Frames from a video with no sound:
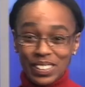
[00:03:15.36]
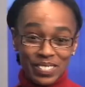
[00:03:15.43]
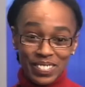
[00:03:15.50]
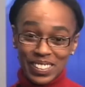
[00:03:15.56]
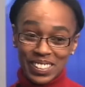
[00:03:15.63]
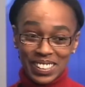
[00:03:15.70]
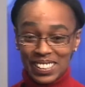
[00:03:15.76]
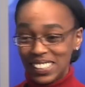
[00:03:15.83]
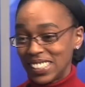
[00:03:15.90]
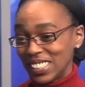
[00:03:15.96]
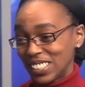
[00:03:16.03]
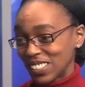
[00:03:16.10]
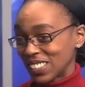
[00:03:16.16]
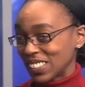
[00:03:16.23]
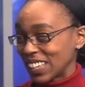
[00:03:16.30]
to the
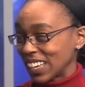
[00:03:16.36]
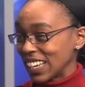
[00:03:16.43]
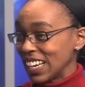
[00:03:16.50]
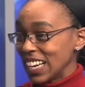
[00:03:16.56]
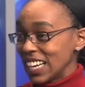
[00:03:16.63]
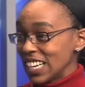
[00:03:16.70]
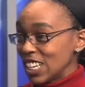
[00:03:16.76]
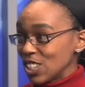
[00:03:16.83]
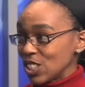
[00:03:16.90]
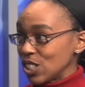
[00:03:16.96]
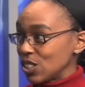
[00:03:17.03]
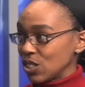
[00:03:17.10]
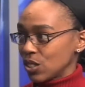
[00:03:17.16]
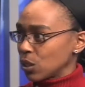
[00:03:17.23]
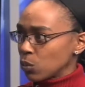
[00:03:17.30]
teacher that she
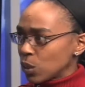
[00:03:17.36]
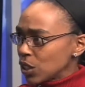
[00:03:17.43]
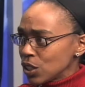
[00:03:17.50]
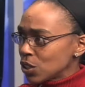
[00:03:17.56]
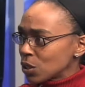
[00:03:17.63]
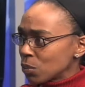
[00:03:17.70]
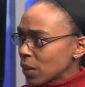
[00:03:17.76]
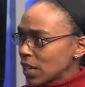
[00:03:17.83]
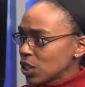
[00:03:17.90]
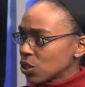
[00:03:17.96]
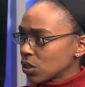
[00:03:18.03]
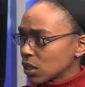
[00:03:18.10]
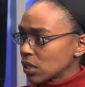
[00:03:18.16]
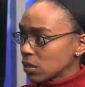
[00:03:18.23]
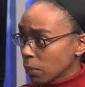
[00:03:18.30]
just said, "What is your major?"
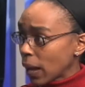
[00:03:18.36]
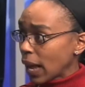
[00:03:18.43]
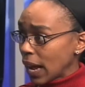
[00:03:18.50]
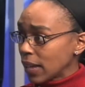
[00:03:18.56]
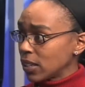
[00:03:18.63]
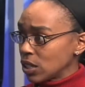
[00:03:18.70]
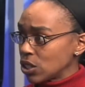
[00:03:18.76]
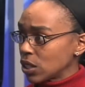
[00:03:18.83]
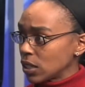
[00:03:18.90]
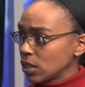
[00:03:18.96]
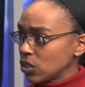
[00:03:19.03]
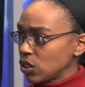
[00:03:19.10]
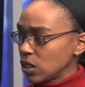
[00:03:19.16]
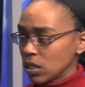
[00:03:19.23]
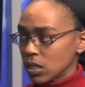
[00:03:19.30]
And I said, "Biology."
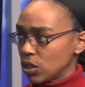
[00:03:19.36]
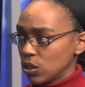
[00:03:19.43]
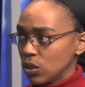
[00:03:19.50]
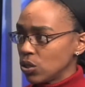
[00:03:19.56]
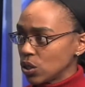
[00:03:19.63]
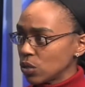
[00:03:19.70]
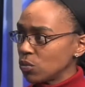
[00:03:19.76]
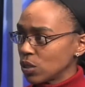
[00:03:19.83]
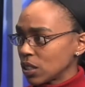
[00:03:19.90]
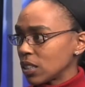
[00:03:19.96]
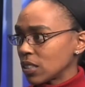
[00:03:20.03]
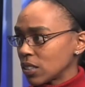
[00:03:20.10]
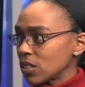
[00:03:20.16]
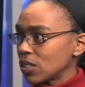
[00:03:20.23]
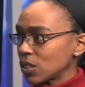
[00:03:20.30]
And she said, "You should really
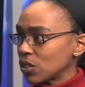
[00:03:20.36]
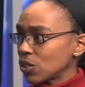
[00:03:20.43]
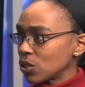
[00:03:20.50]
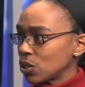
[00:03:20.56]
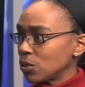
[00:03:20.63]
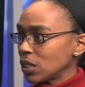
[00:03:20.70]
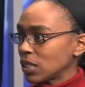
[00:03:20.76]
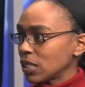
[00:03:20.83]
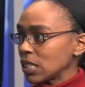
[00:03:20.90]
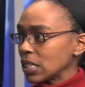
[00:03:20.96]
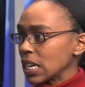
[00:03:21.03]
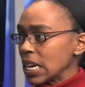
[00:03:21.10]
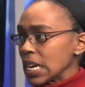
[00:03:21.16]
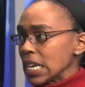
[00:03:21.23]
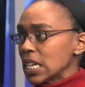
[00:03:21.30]
consider doing this."
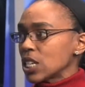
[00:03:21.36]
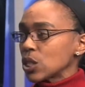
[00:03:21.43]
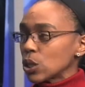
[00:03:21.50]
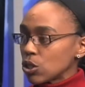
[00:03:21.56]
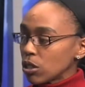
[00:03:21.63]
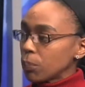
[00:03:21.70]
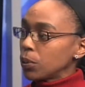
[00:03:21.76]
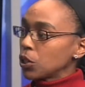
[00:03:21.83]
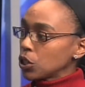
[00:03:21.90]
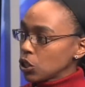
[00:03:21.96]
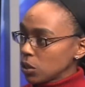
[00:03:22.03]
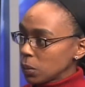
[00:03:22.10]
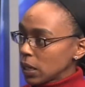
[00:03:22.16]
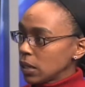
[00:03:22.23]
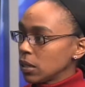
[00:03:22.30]
So she
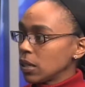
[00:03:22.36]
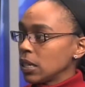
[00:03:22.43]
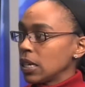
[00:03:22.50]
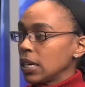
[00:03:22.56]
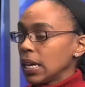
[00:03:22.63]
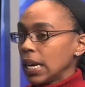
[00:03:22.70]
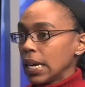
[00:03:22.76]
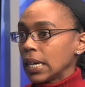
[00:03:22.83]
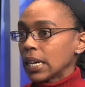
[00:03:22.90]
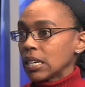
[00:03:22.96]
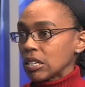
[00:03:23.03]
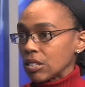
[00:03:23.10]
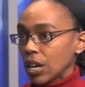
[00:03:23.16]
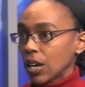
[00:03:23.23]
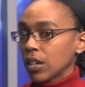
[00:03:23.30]
pushed me, and I
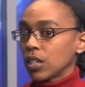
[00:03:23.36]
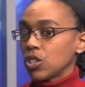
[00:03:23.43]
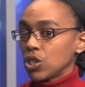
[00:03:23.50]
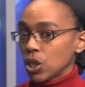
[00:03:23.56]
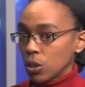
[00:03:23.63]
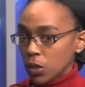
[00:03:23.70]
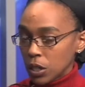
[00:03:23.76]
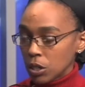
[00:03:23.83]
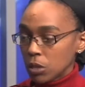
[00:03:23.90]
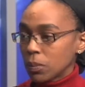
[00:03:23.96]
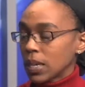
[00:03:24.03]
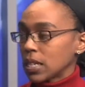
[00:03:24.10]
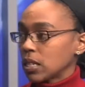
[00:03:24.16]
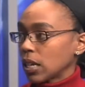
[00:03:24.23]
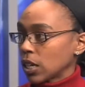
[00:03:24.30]
started showing her
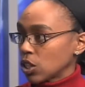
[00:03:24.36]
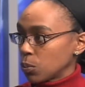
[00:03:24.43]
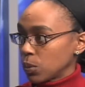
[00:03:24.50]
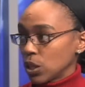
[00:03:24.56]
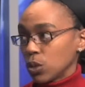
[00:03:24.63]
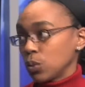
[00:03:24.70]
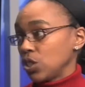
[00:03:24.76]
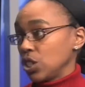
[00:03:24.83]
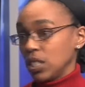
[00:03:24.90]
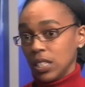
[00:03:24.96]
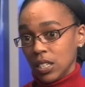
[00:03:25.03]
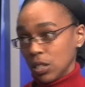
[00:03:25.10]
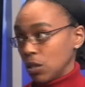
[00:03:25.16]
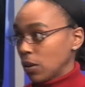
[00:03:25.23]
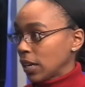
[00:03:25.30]
my sketchbook, which she
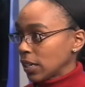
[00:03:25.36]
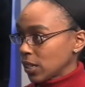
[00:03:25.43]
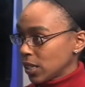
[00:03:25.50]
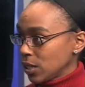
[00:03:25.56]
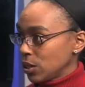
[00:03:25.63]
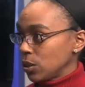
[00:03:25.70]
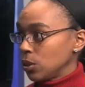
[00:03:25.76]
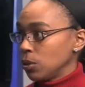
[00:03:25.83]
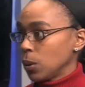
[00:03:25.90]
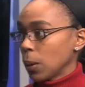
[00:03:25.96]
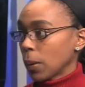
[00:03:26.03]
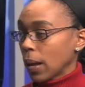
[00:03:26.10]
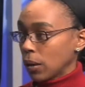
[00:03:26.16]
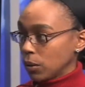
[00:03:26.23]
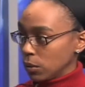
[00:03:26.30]
didn't know I could do, and
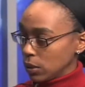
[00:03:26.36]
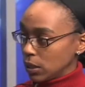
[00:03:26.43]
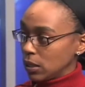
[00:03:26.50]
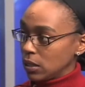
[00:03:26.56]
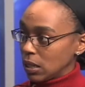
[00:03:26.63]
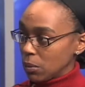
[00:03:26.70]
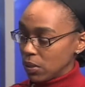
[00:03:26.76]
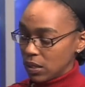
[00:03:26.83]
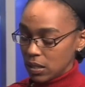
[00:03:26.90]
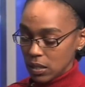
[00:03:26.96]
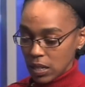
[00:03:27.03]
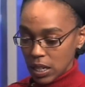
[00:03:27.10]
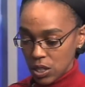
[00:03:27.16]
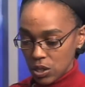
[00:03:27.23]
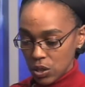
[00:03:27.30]
how in-depth the
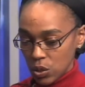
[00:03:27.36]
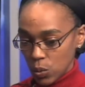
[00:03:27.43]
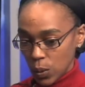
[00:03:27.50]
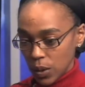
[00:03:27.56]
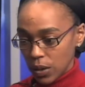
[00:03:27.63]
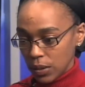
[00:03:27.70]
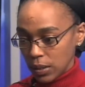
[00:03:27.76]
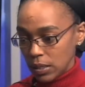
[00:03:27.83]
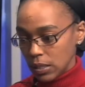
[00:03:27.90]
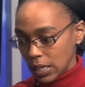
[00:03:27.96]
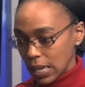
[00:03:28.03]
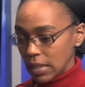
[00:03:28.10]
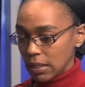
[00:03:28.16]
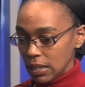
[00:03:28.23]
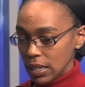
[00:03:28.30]
sketches were. And I said,
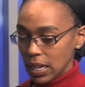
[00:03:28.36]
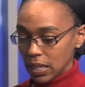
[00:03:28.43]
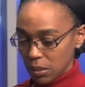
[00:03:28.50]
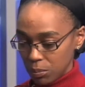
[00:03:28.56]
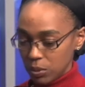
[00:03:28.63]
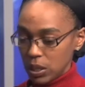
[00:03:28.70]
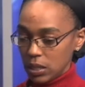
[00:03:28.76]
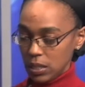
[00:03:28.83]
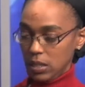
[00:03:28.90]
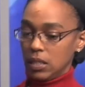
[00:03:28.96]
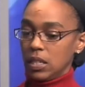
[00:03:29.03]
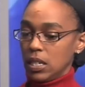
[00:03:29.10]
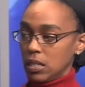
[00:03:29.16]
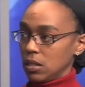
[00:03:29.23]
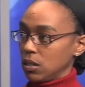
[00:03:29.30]
"I think I could bring these
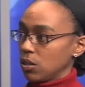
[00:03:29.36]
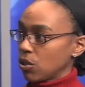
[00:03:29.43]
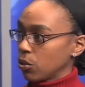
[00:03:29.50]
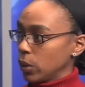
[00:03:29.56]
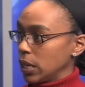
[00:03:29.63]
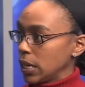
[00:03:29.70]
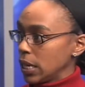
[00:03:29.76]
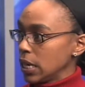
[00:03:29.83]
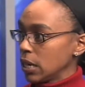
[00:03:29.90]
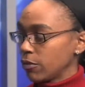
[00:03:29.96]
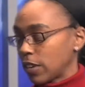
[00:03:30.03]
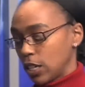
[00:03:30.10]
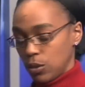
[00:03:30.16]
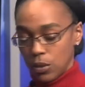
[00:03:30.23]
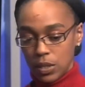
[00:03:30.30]
things into 3D if
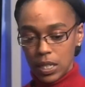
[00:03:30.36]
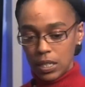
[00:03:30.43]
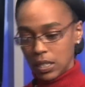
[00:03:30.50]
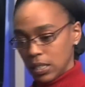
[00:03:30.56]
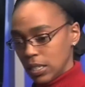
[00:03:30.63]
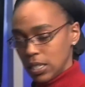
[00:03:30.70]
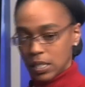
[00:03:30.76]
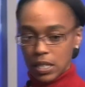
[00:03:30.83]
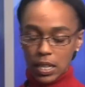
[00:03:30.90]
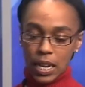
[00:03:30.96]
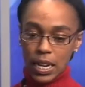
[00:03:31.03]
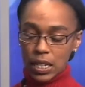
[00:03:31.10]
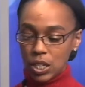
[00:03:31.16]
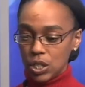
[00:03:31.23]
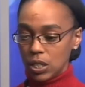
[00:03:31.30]
I do this and this and
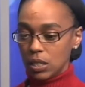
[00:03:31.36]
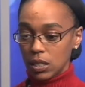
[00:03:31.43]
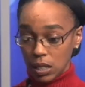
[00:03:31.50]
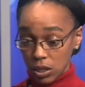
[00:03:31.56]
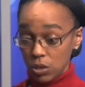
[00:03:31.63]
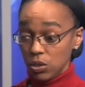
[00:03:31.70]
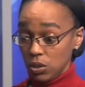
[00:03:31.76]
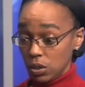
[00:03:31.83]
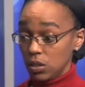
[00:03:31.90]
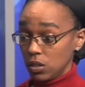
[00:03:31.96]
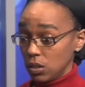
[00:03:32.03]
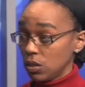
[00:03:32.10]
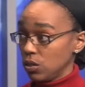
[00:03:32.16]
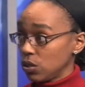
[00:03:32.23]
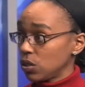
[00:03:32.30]
that." And she said, you should
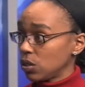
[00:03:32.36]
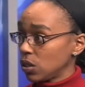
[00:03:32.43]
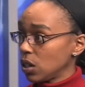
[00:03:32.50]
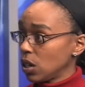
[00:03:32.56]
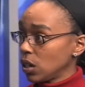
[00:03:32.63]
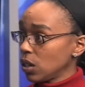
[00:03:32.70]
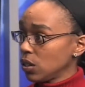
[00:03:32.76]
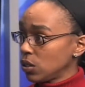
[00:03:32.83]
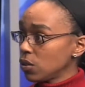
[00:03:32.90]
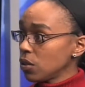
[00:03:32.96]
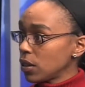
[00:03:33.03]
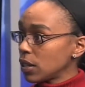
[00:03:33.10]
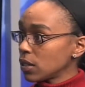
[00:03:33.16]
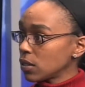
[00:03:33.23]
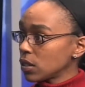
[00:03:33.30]
do
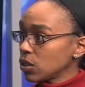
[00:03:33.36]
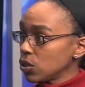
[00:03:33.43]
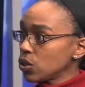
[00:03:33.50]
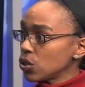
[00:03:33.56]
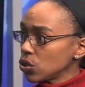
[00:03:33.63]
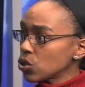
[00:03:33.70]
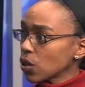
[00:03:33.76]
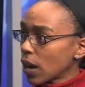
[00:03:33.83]
this, and you should try